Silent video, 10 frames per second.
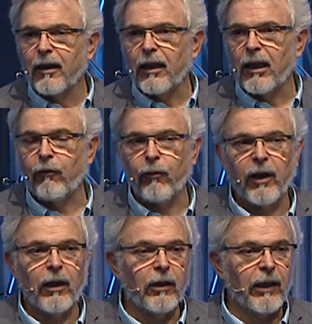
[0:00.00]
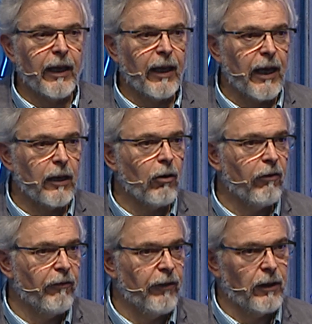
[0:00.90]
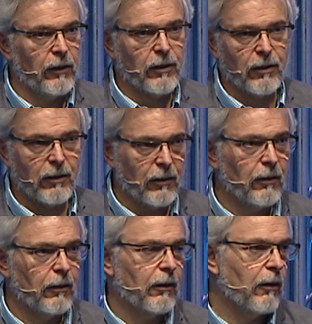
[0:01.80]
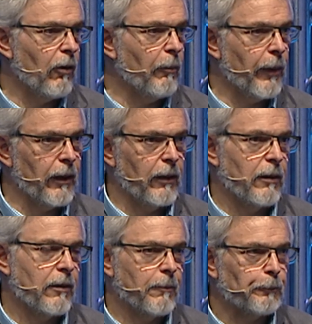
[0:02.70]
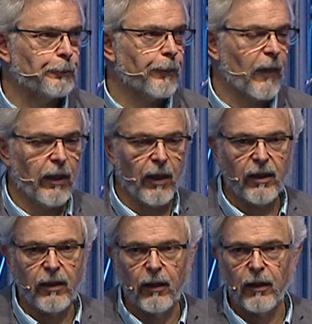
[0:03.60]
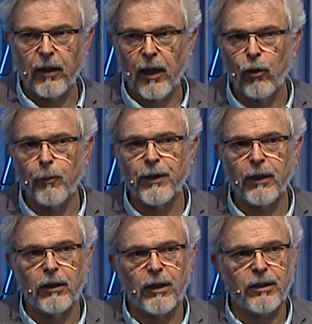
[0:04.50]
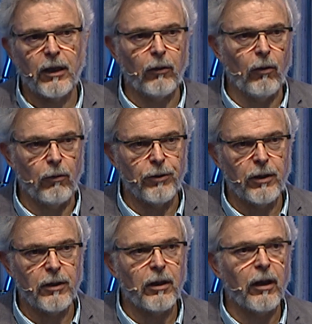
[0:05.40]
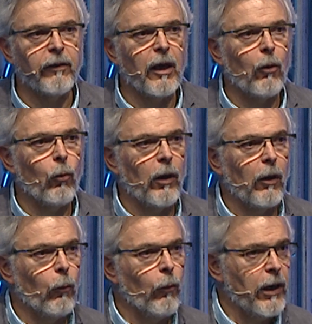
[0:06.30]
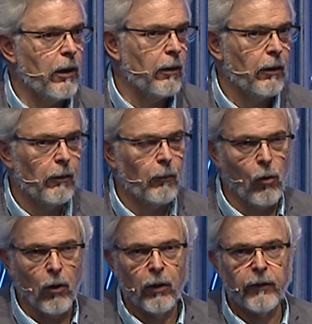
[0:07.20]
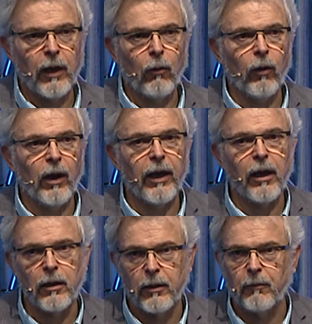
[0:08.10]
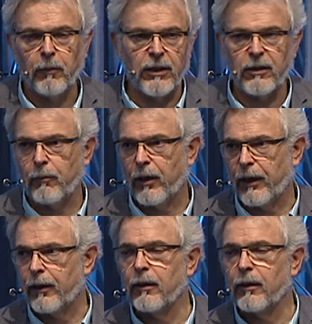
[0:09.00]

If we can convince companies that adopting these technologies, they will win more, they will earn much money,